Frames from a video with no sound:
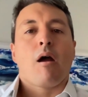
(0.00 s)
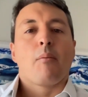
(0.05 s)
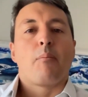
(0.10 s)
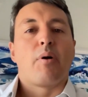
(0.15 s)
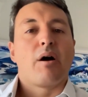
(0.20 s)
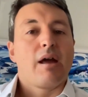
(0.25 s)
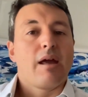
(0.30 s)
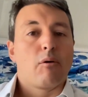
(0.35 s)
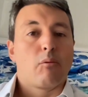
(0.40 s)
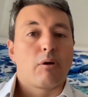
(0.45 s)

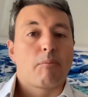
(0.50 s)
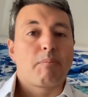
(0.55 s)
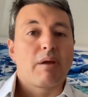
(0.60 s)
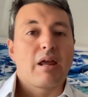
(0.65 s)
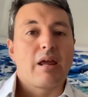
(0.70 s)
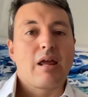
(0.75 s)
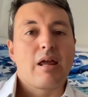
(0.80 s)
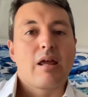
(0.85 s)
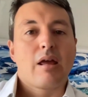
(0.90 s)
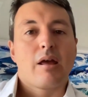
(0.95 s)
But it would
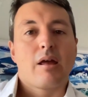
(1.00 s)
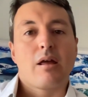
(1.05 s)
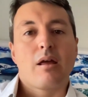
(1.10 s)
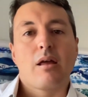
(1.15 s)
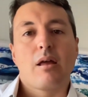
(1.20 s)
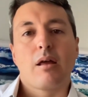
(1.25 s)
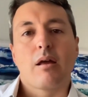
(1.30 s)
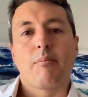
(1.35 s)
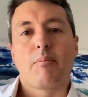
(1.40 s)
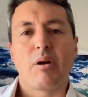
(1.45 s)
be
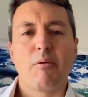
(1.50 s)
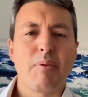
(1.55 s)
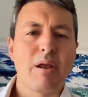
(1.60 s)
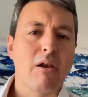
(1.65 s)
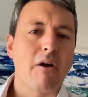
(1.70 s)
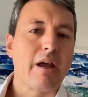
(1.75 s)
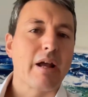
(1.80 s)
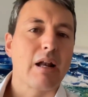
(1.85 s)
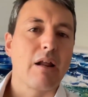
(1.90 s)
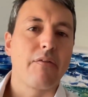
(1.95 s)

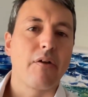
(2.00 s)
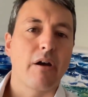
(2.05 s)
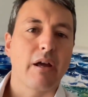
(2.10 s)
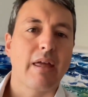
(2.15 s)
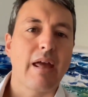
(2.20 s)
likely that a